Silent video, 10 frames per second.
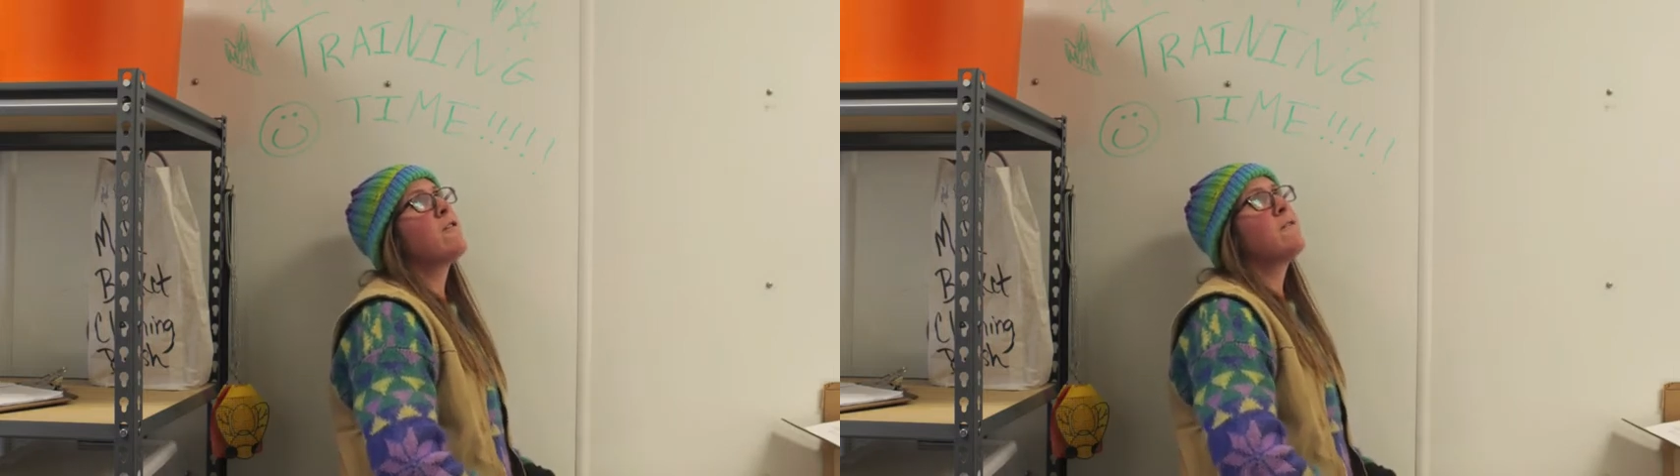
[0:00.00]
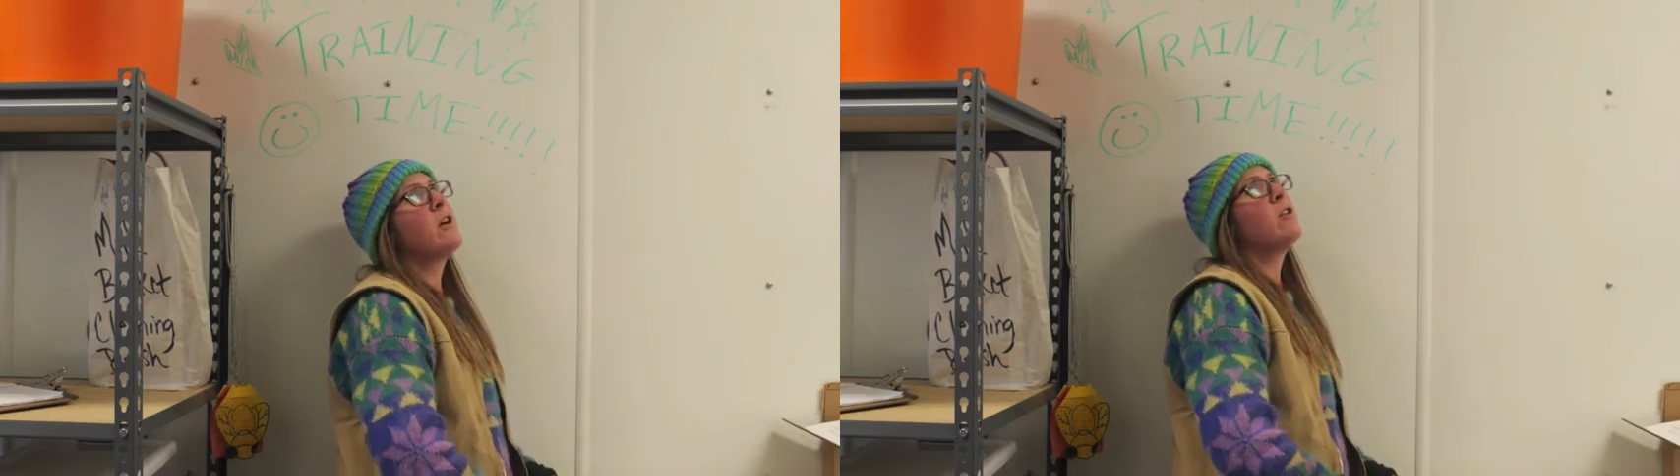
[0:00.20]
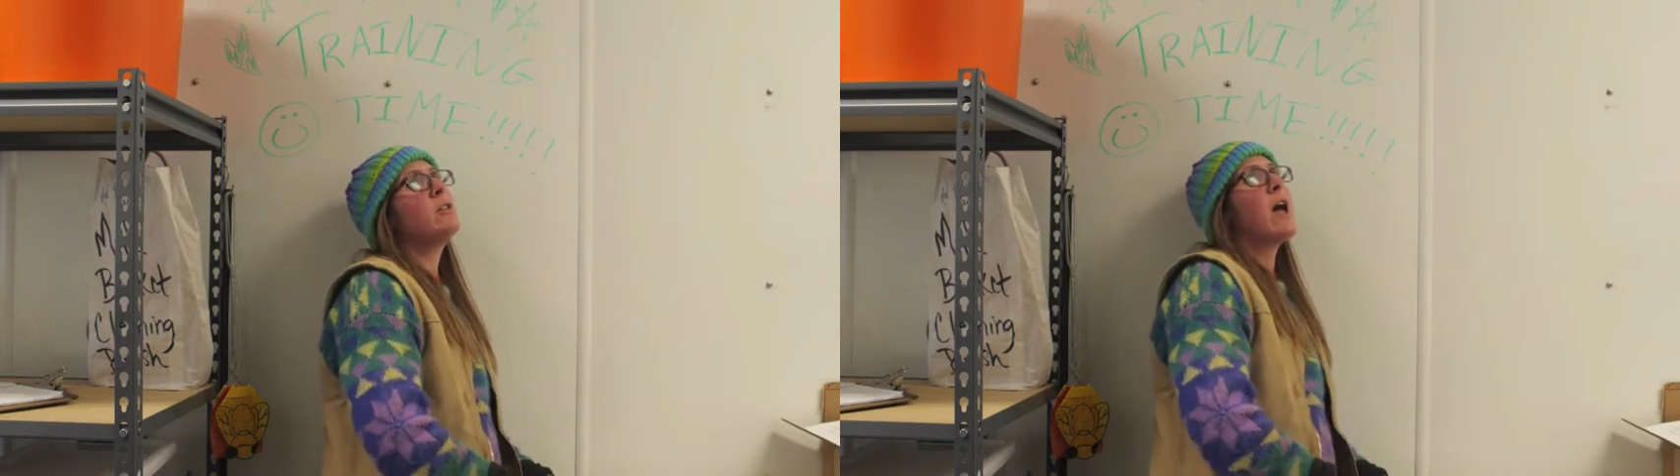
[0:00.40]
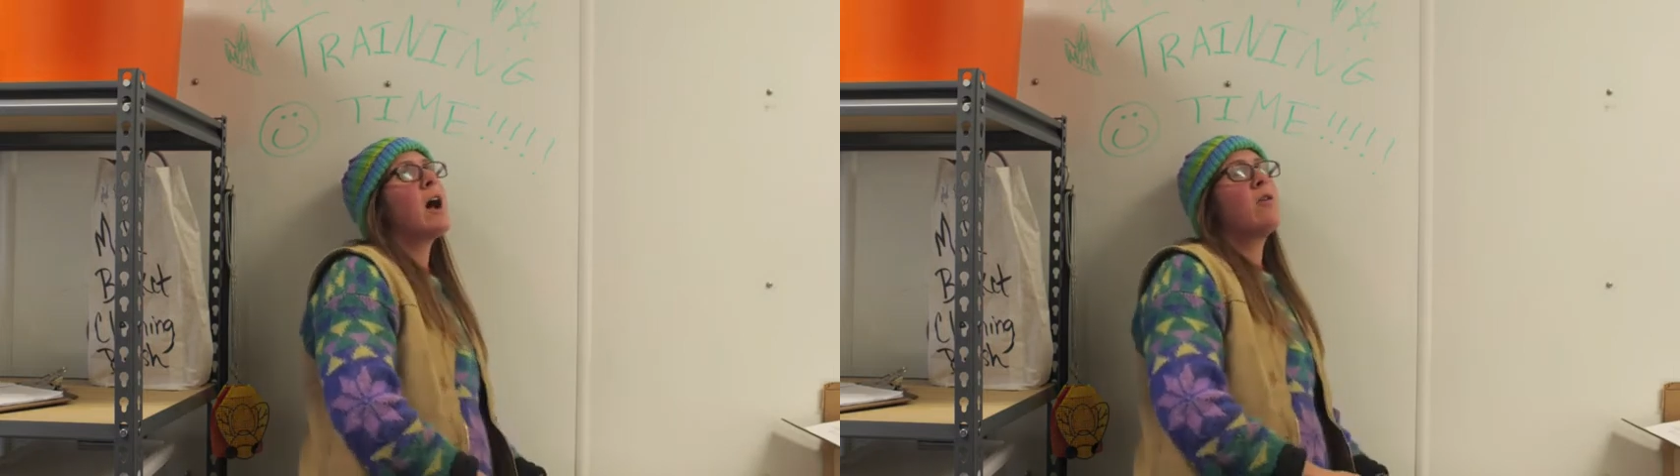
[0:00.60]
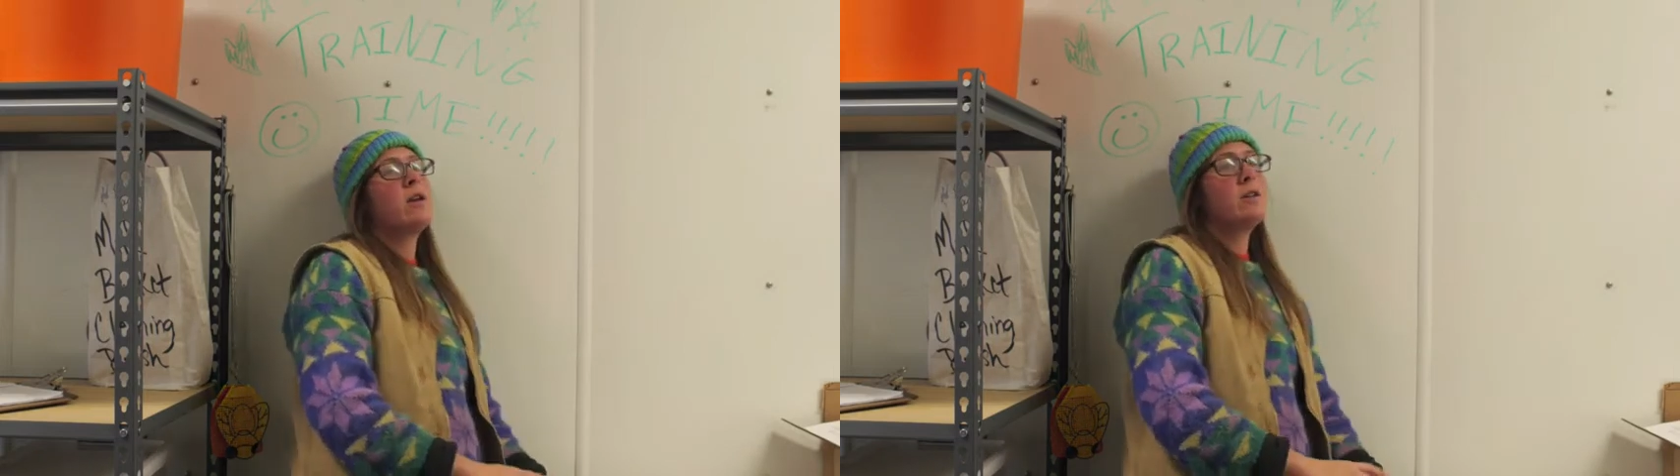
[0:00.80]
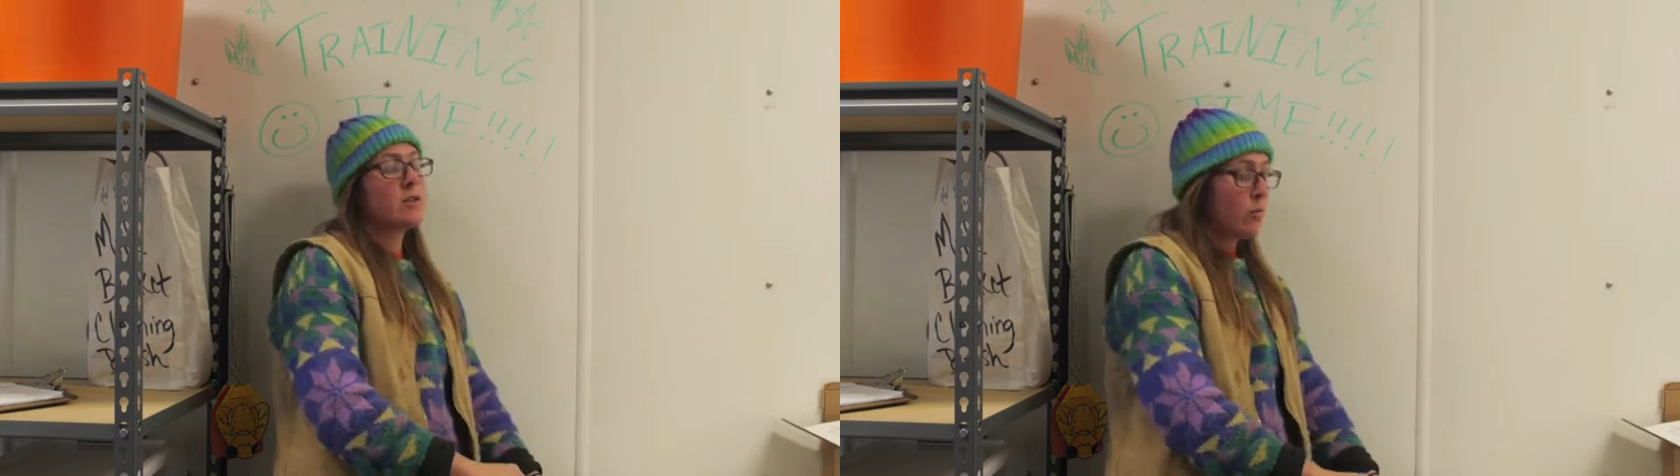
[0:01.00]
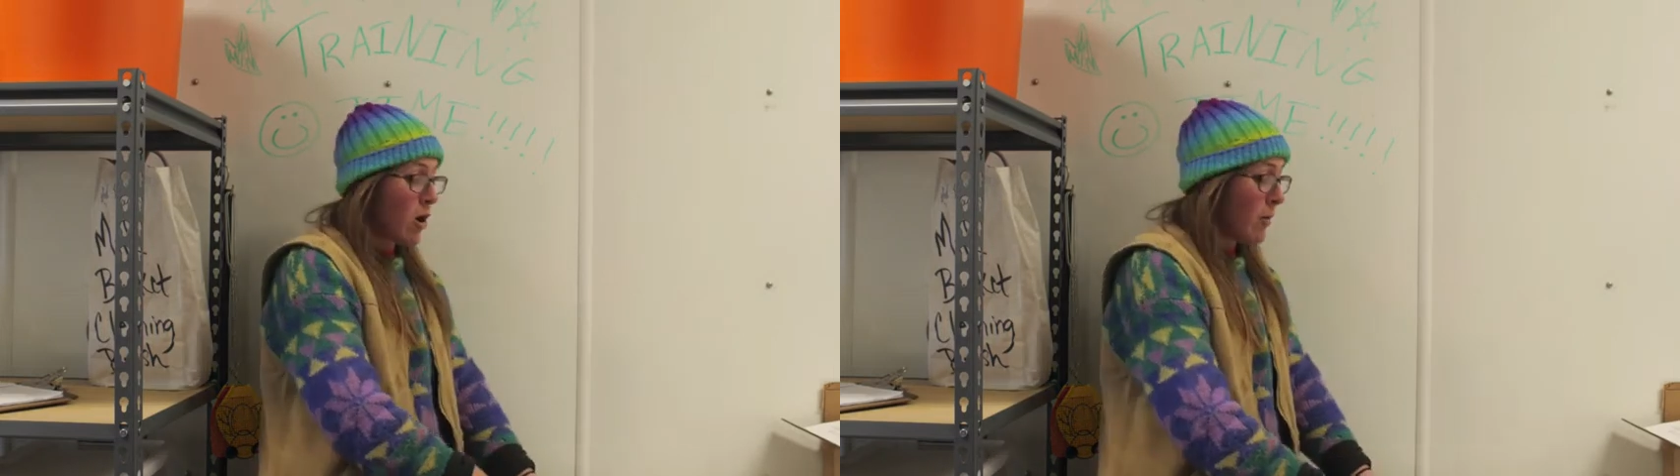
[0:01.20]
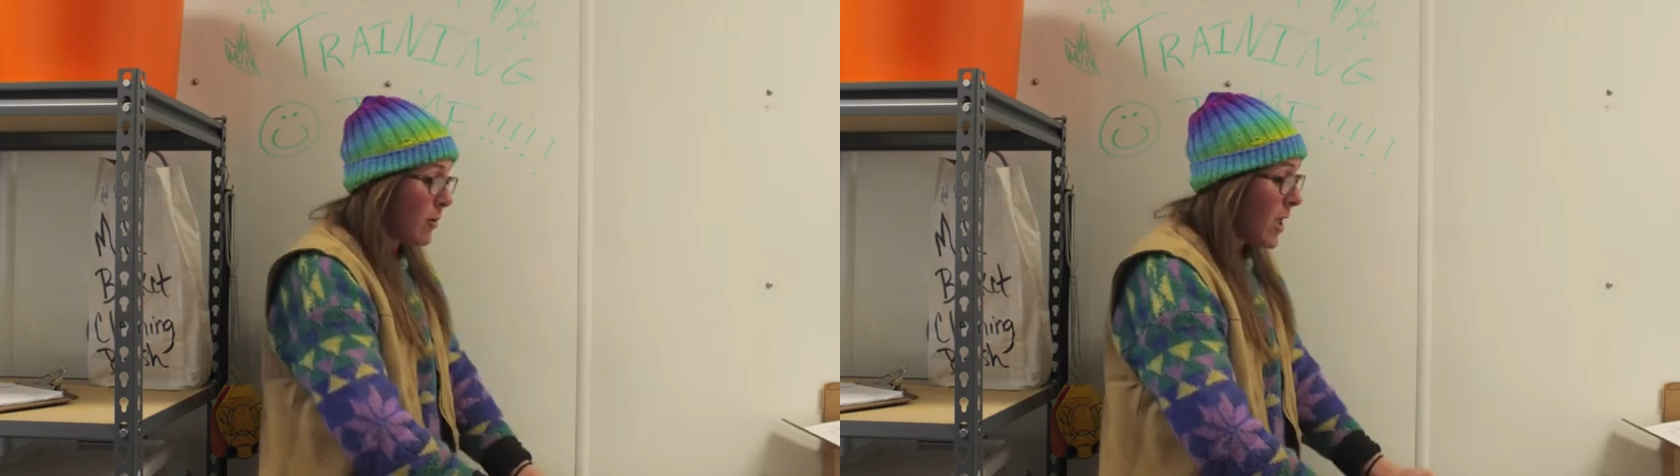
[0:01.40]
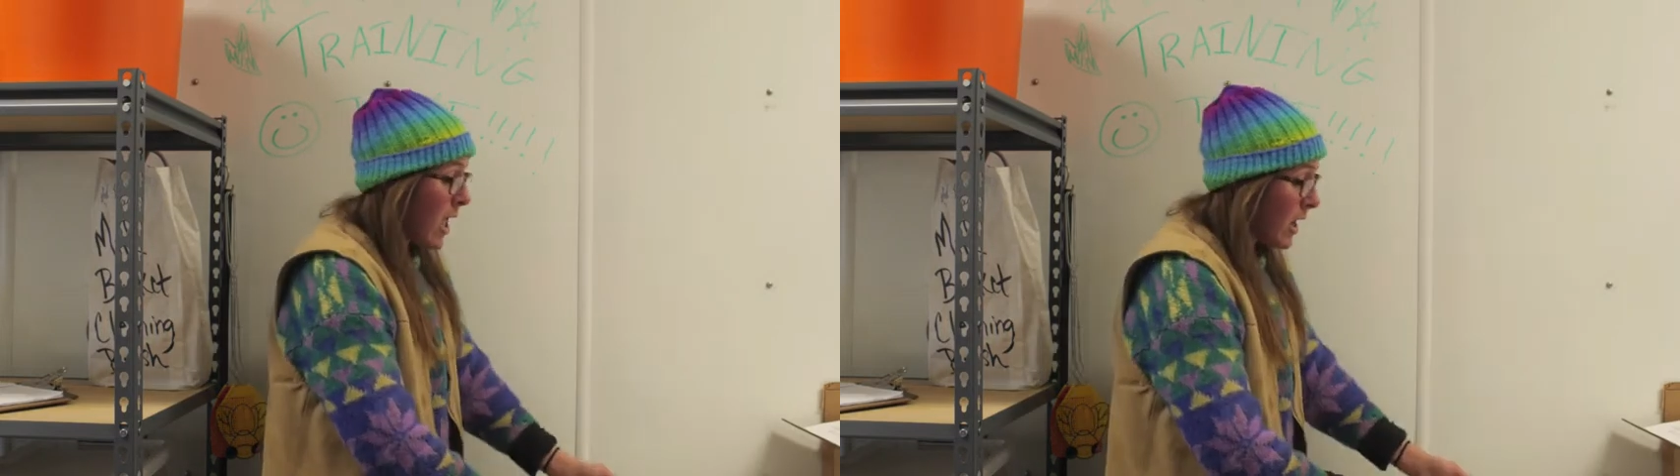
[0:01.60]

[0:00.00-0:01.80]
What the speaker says: filled out, it's a problem.